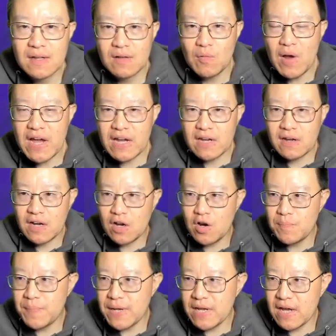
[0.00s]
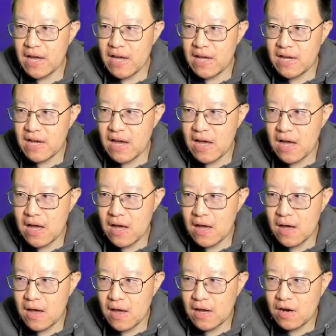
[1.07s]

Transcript: Wait, it could be a